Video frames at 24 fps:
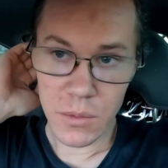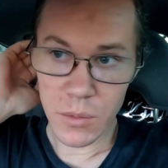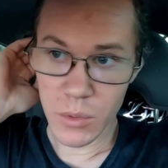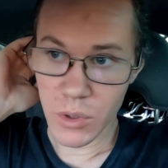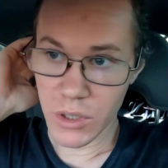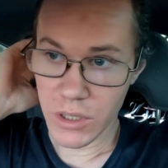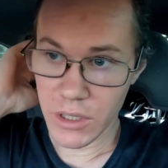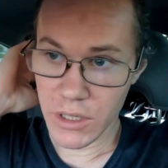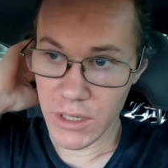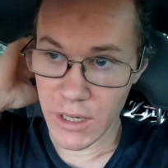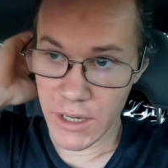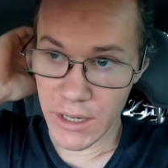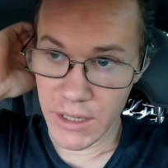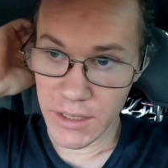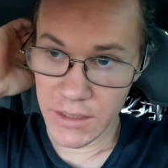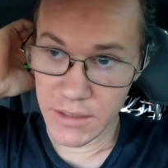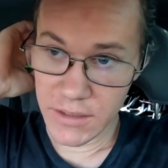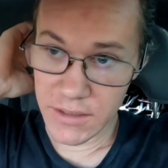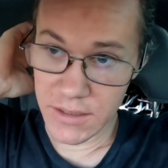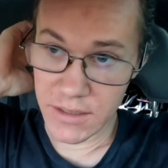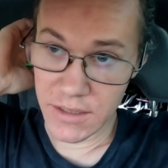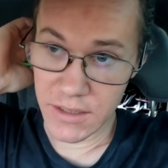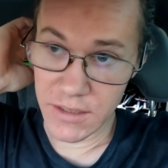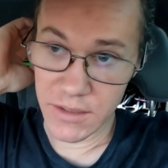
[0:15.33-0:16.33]
Good morning,
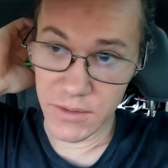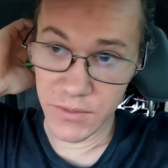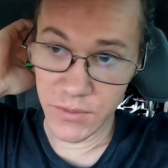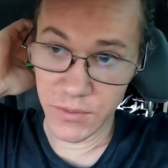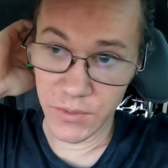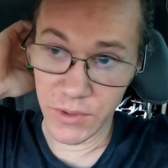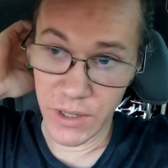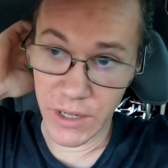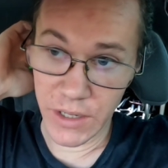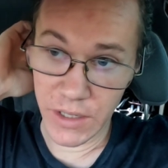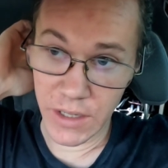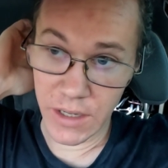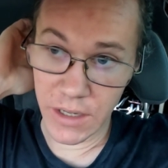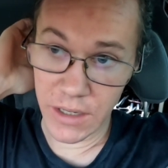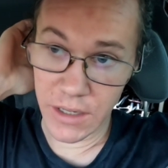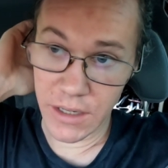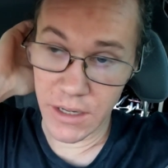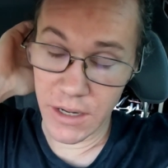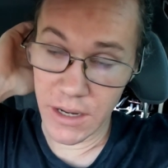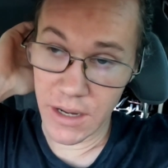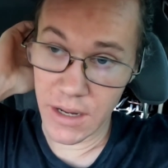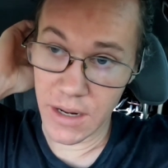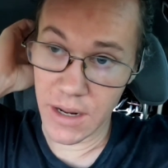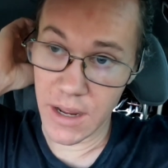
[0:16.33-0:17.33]
guys. It's
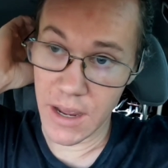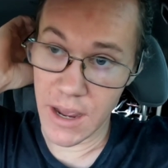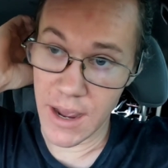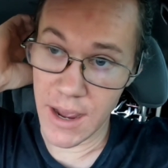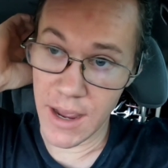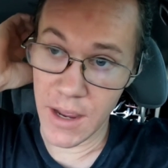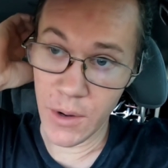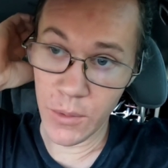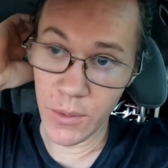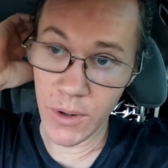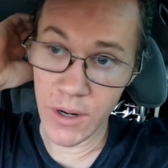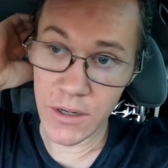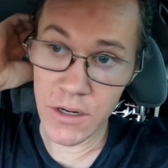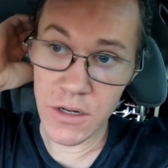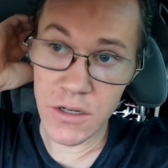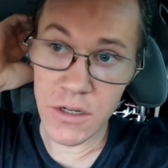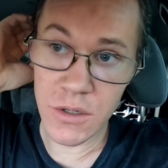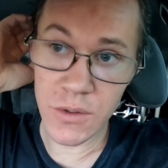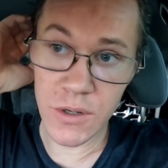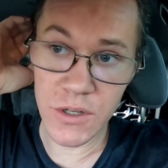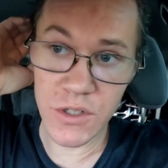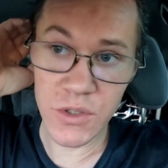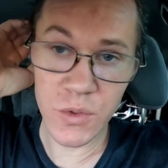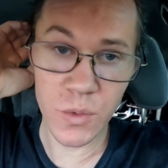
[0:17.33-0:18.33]
Friday. I want to
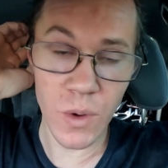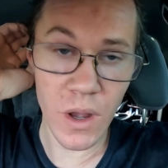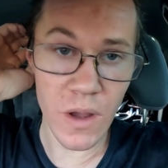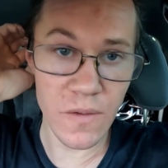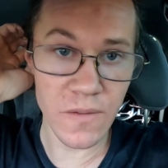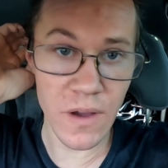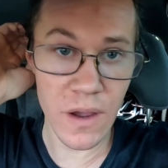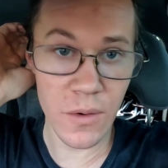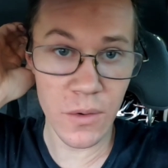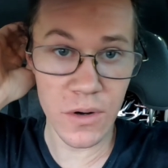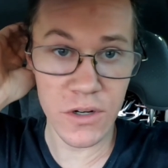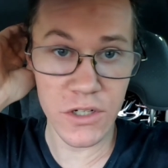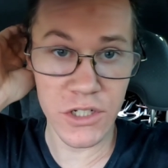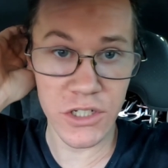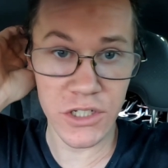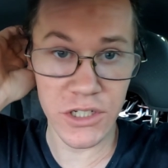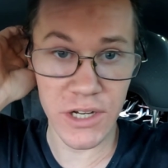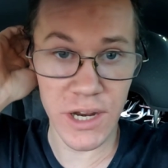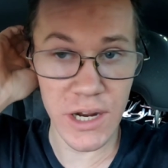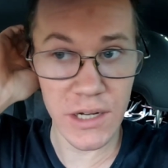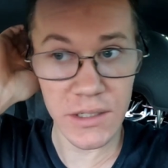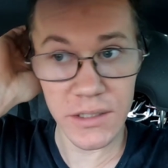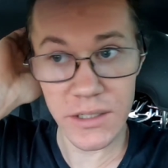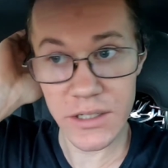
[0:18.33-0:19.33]
do a 12-hour
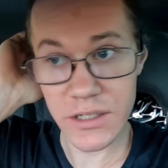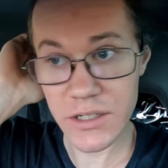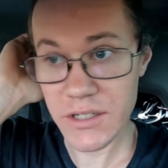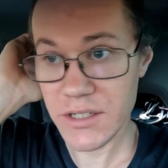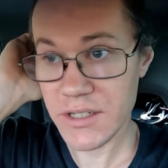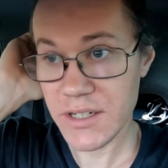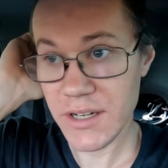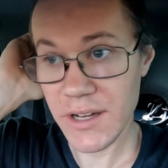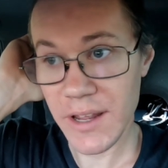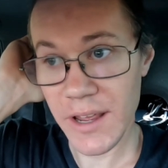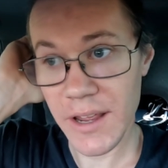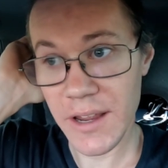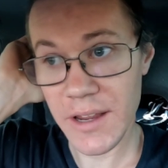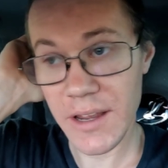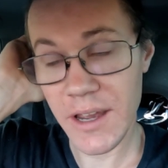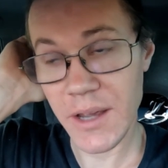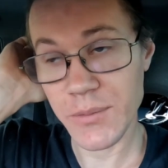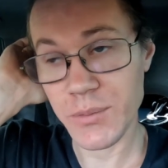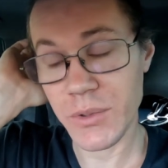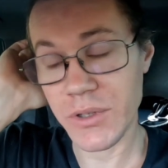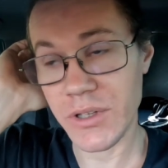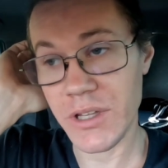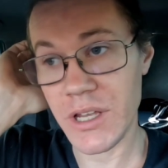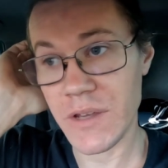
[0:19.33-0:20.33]
challenge today,
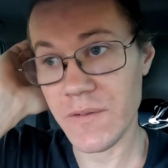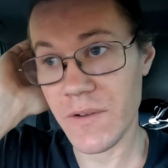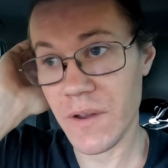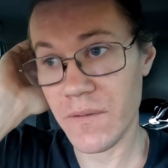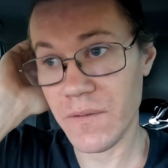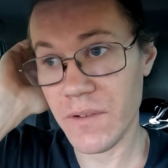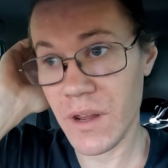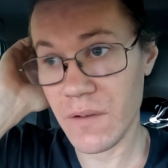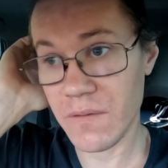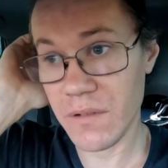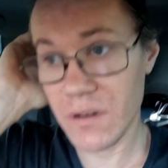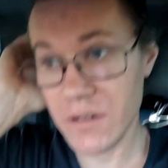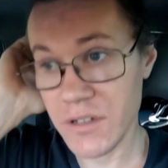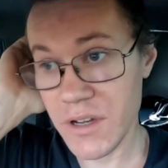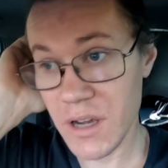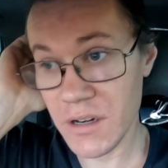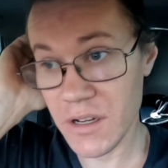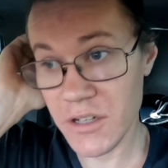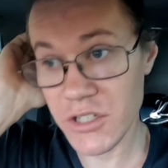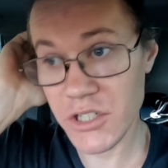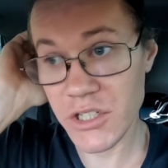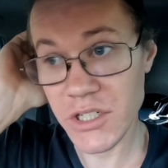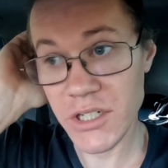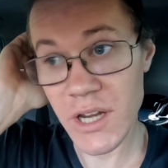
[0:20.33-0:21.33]
I believe. I've never
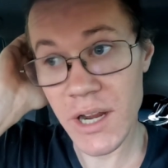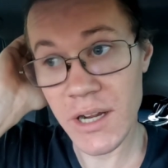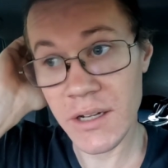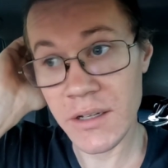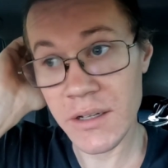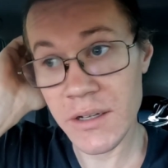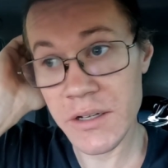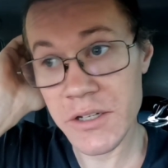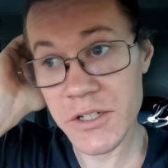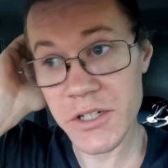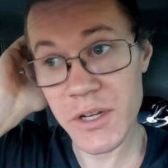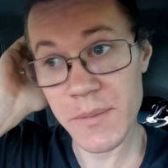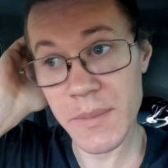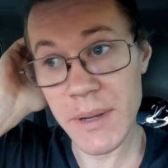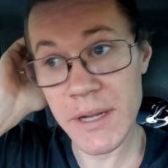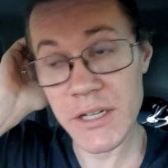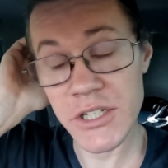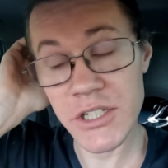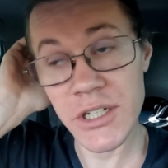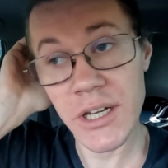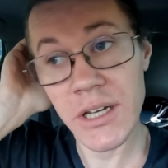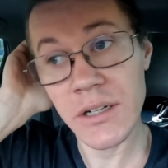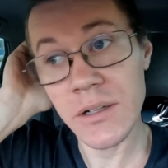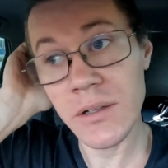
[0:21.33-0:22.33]
done a challenge on
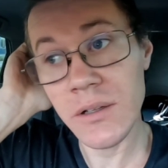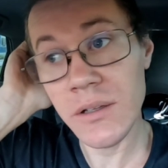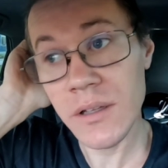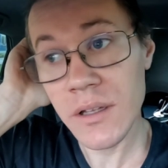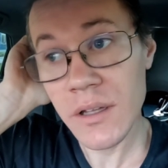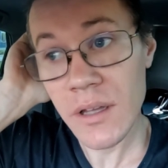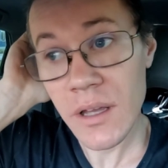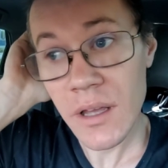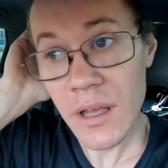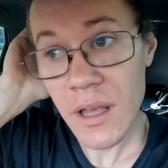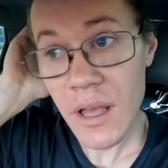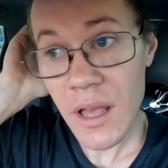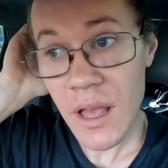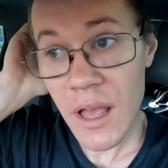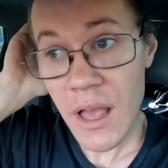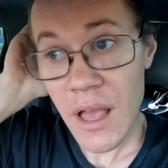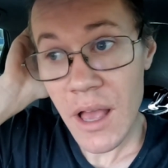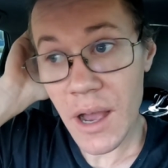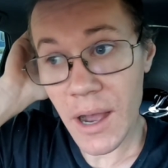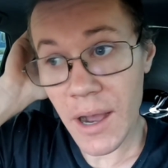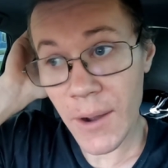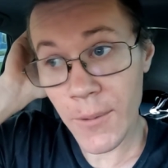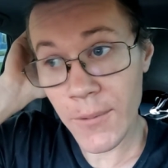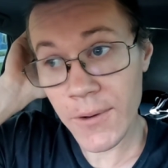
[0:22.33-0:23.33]
my channel.
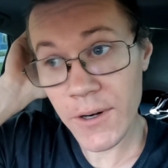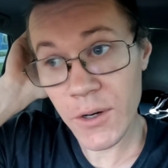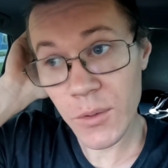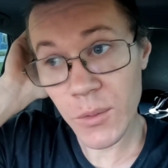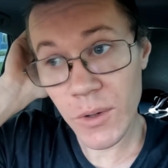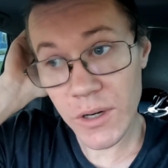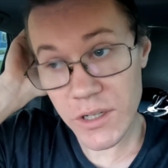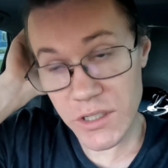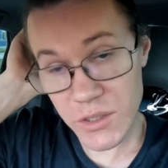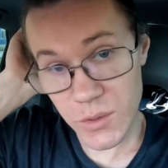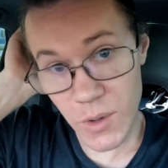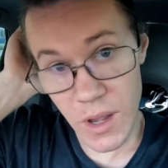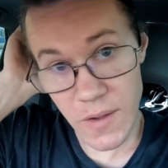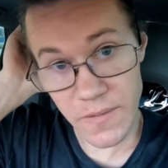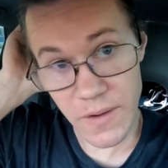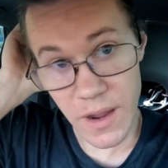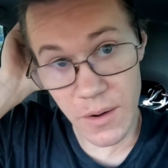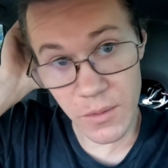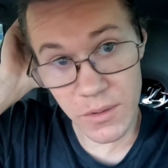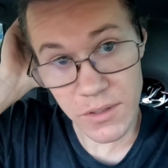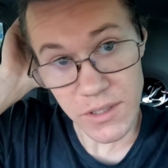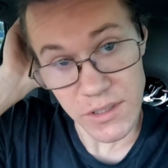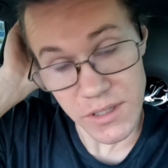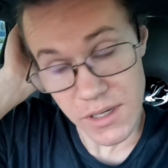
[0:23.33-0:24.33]
I want to work 12
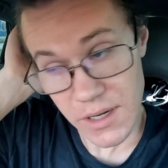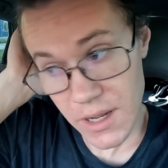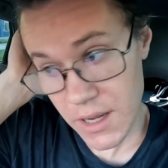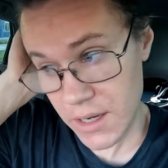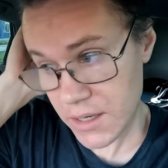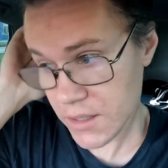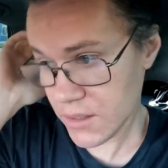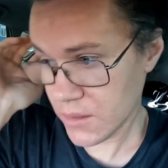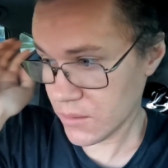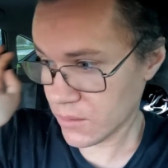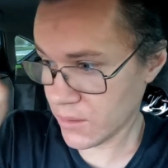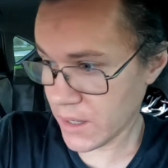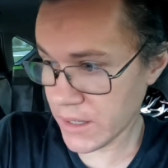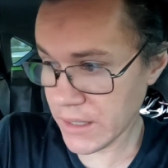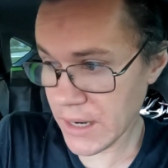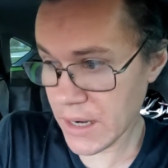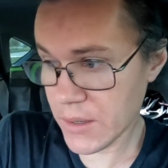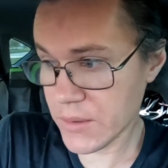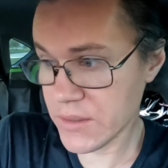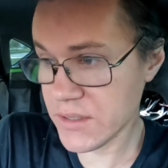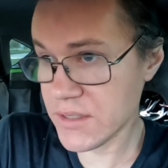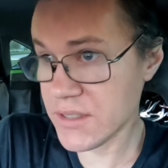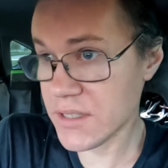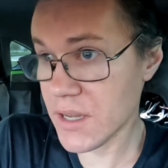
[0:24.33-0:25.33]
hours today. Right
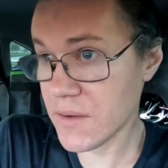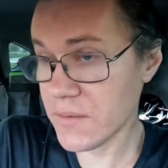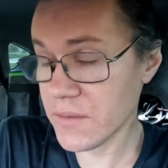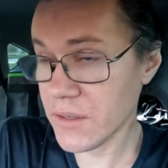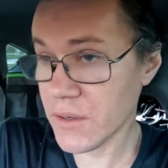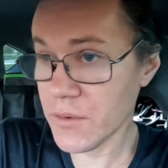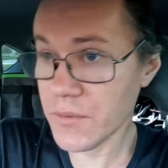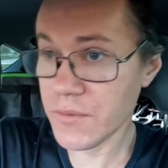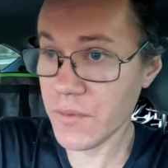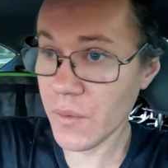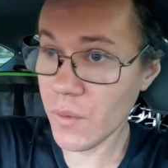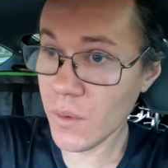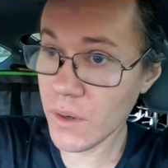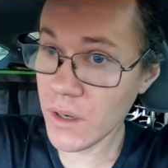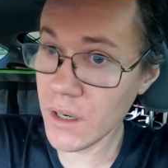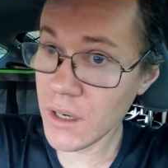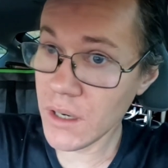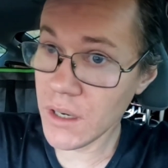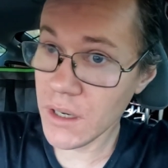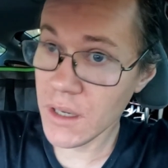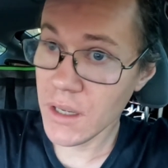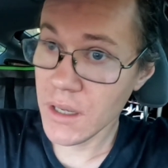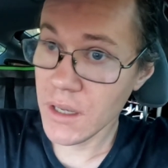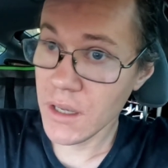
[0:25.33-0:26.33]
now it's
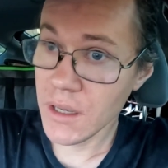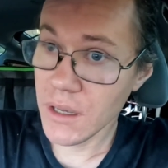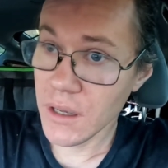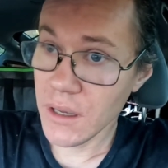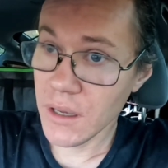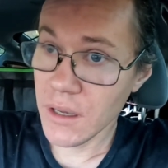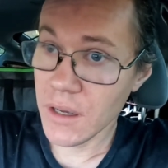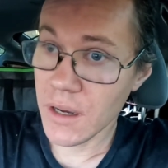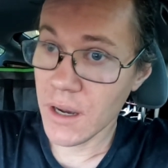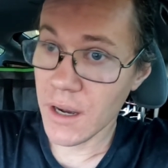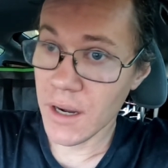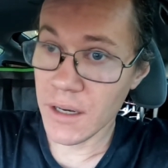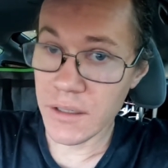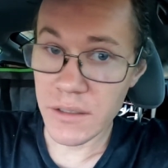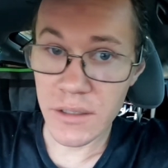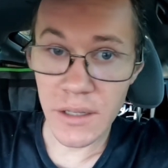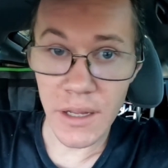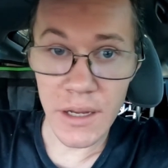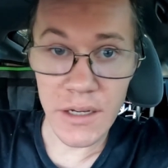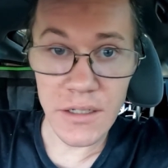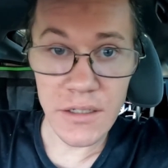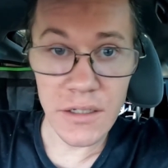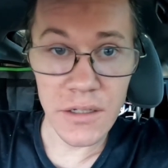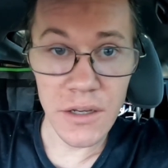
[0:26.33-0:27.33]
7:04.
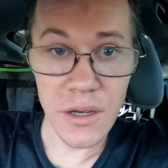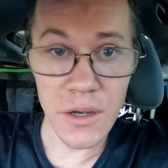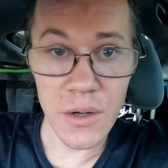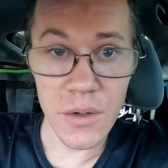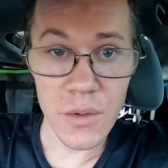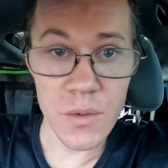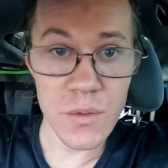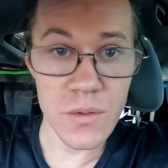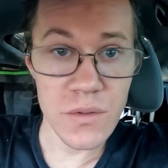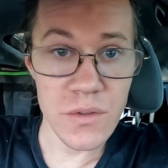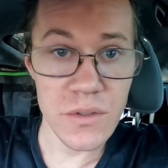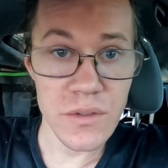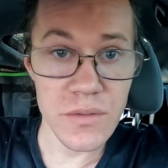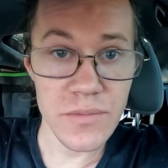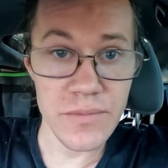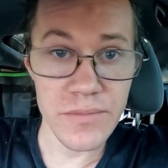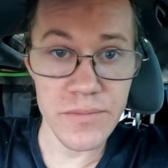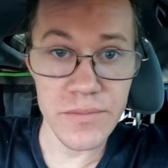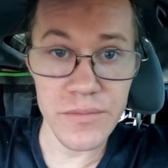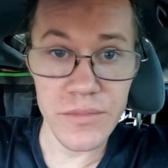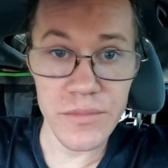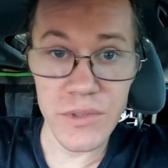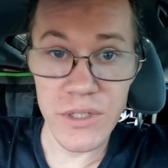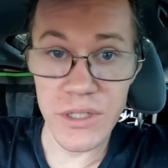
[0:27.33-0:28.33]
I'd like to go
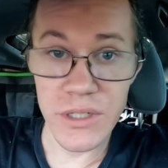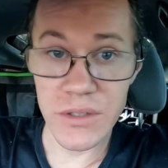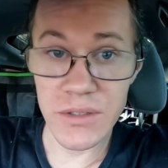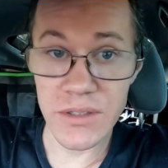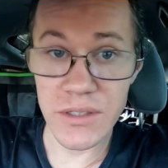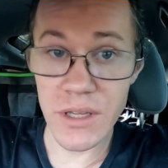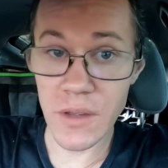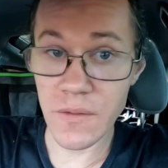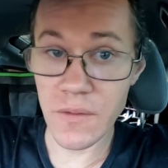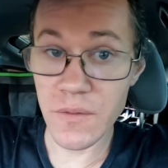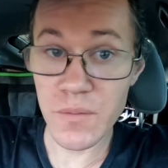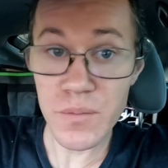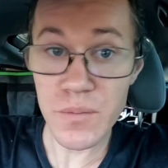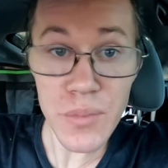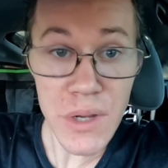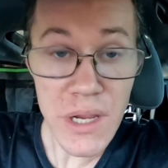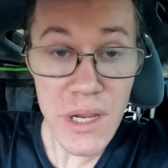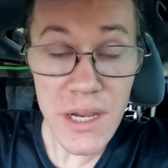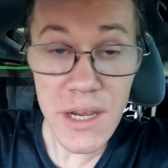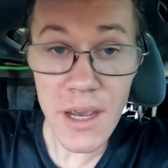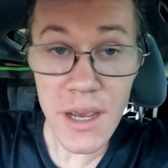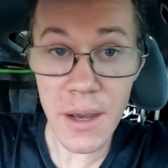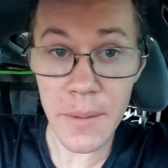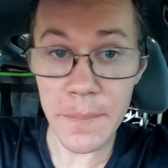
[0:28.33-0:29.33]
till 7
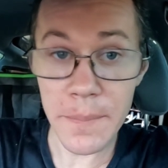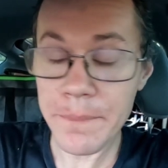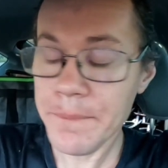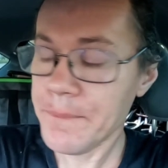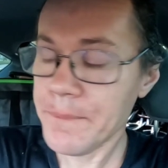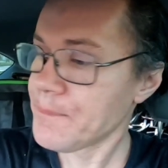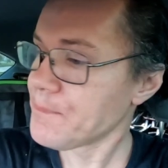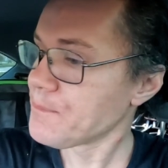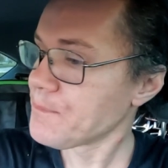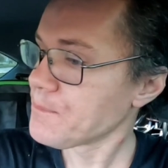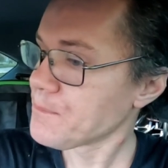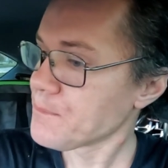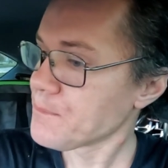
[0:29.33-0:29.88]
p.m.